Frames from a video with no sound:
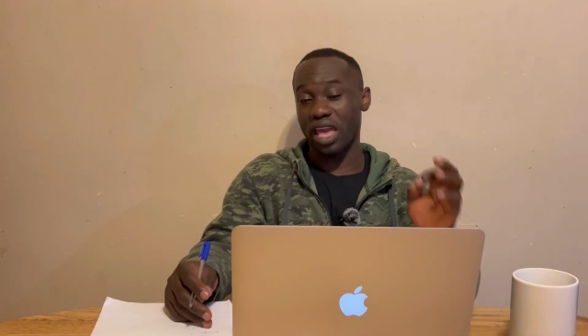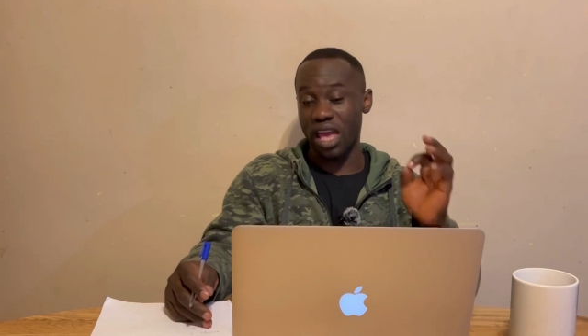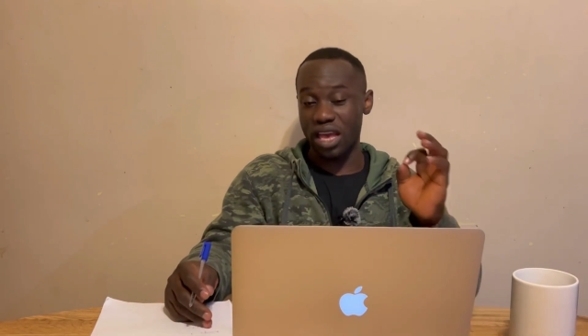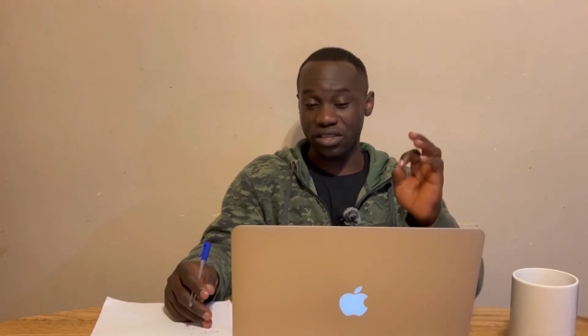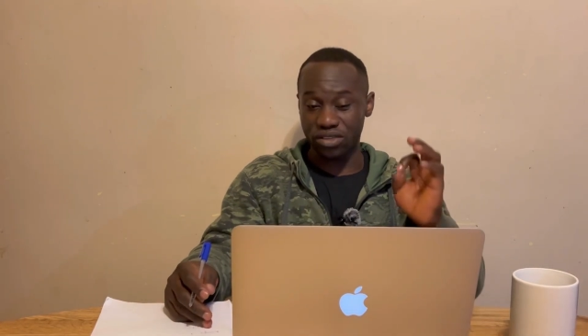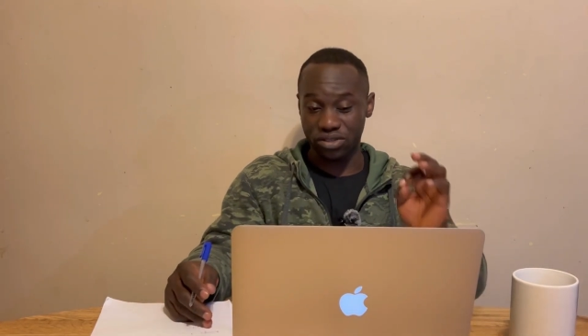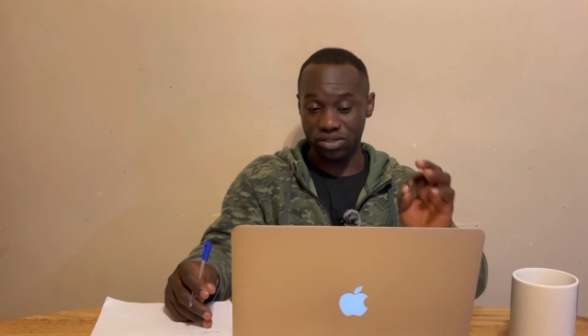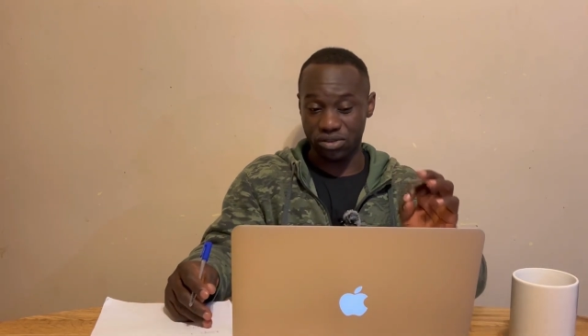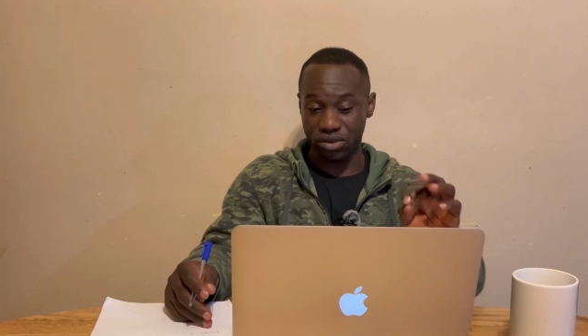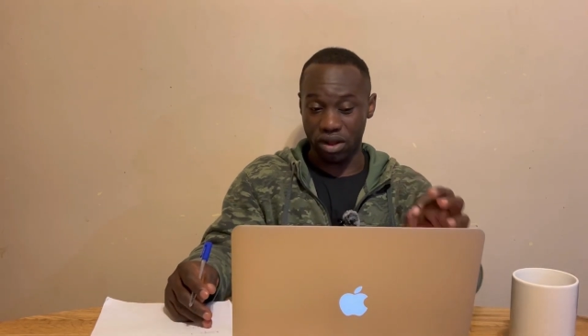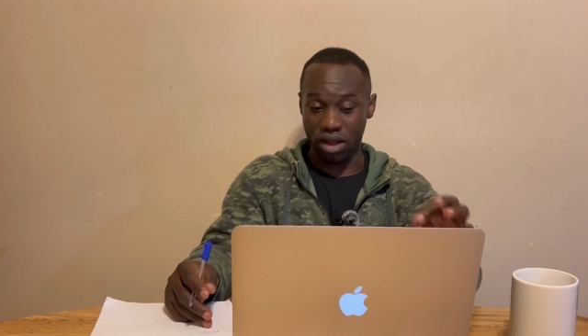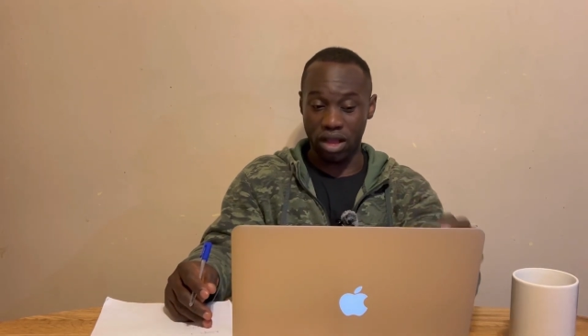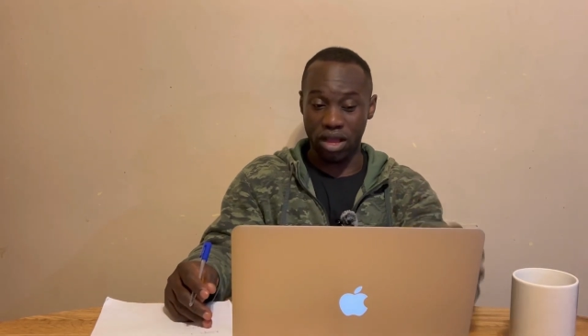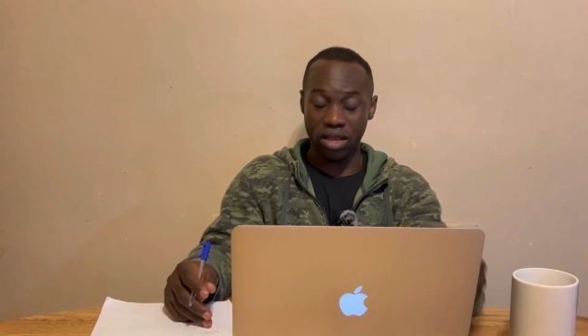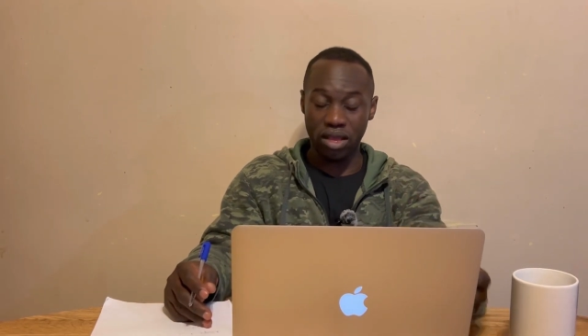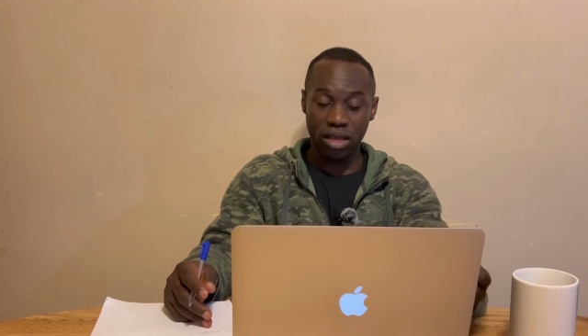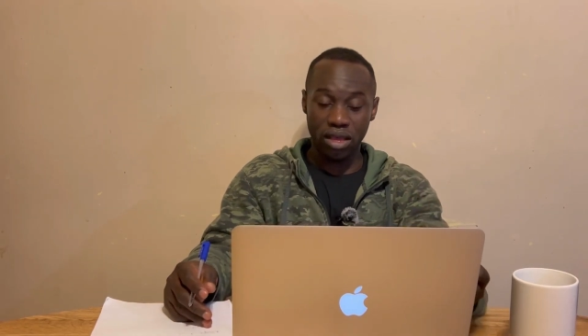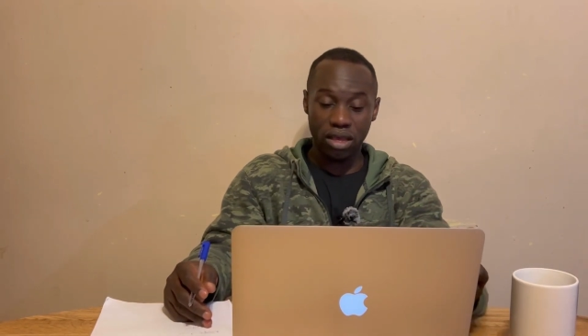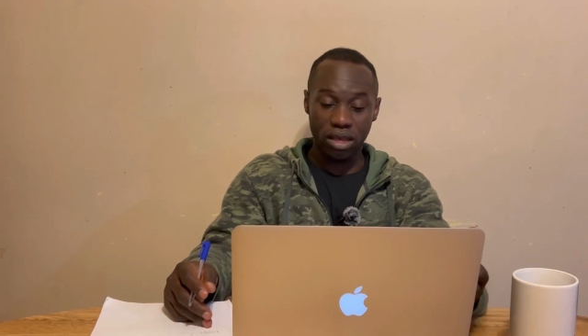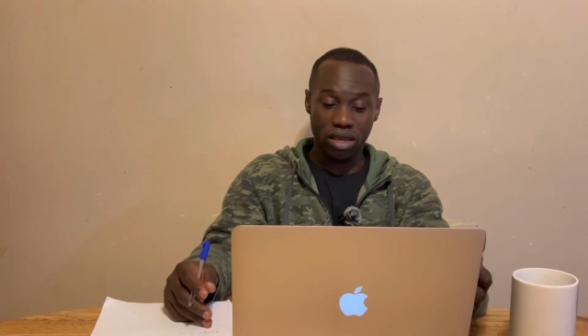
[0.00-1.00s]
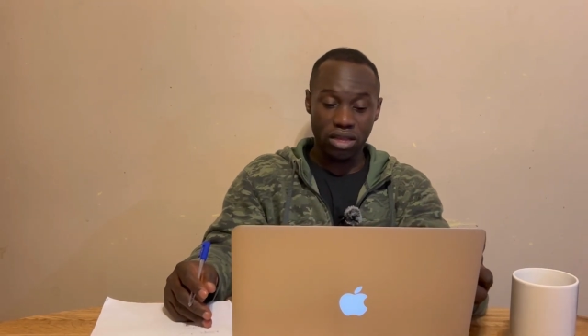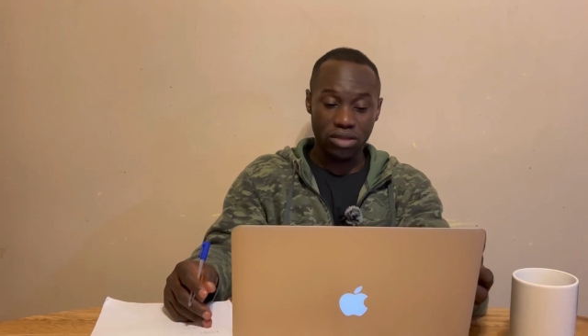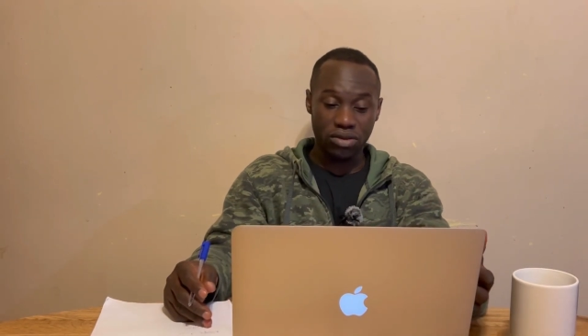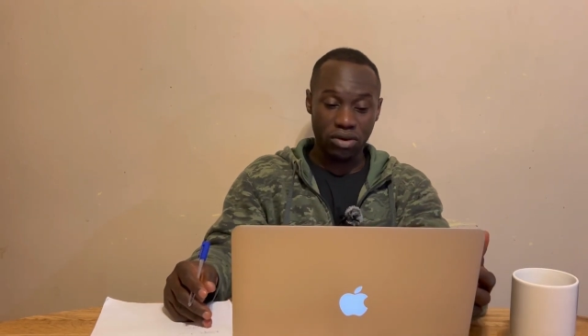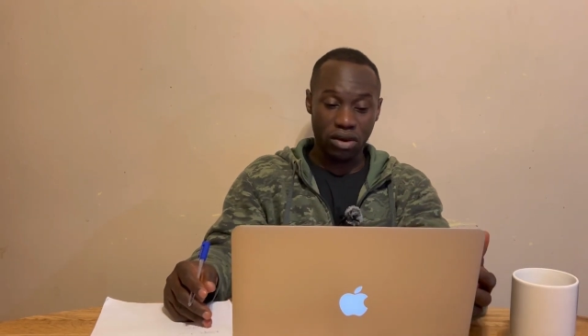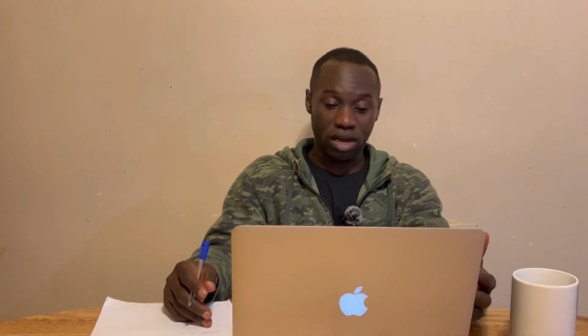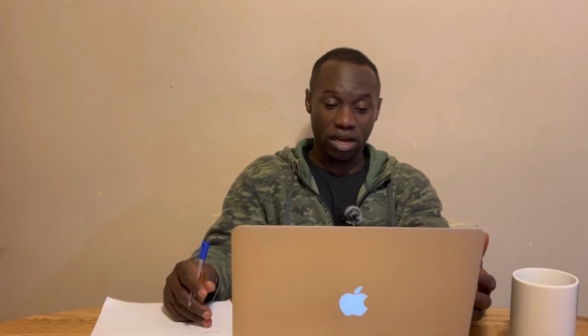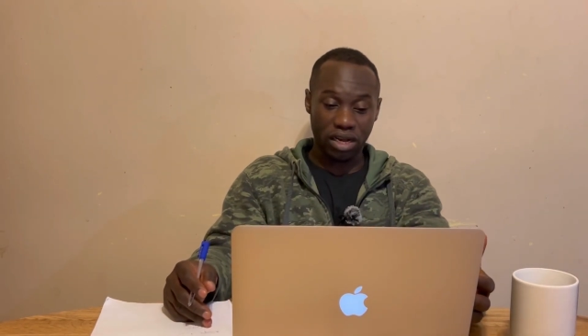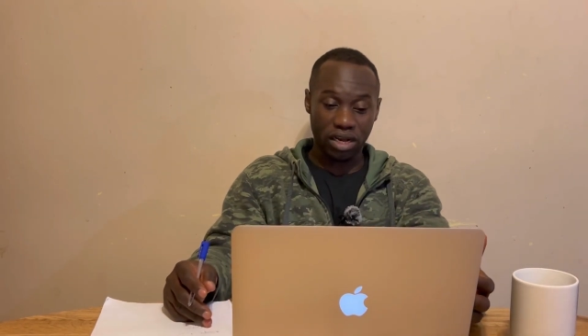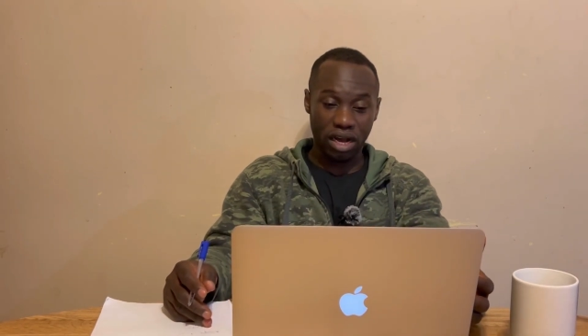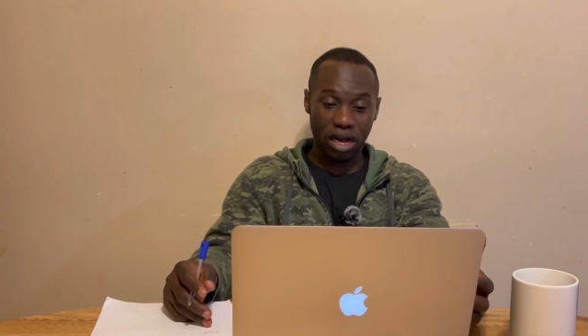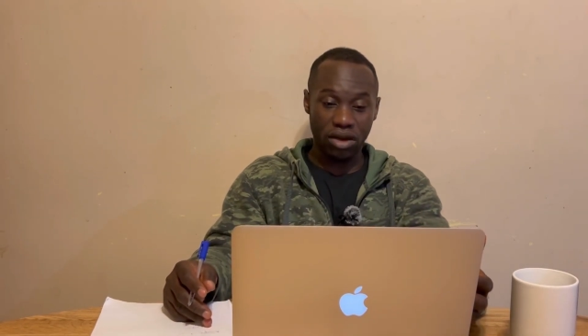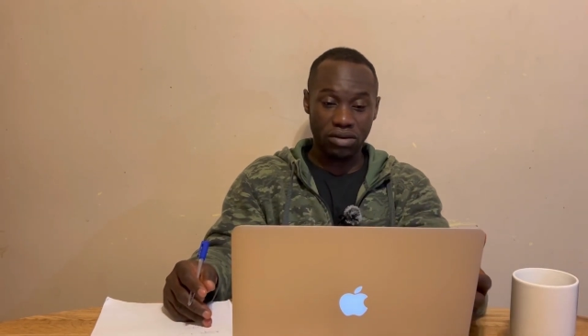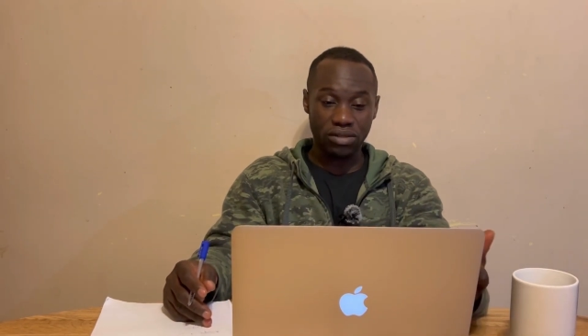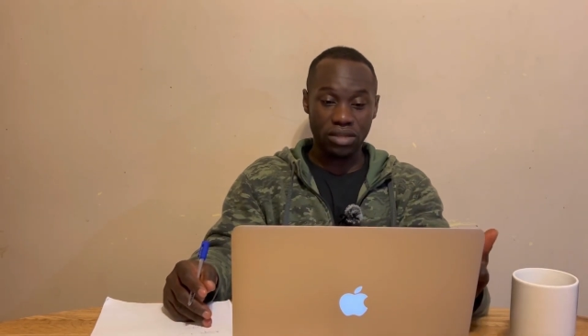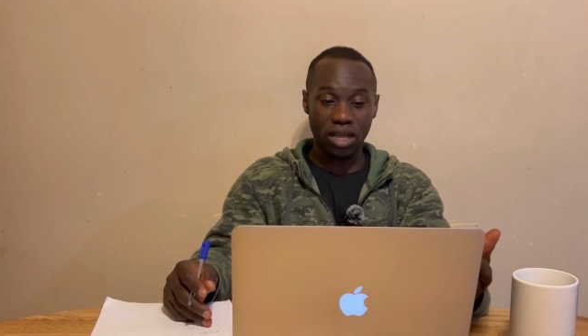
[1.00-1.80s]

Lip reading: extra in your account.